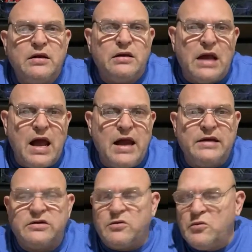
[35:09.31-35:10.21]

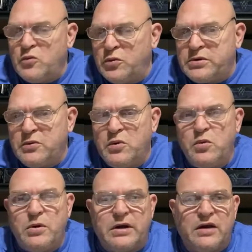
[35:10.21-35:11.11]
liked, wooty woo,
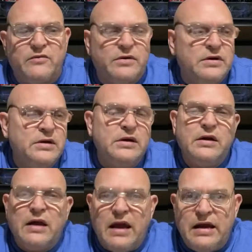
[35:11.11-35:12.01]
whatever,
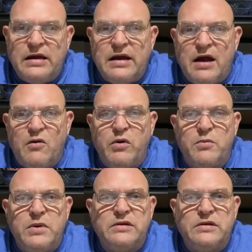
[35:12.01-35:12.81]
hanging out with me.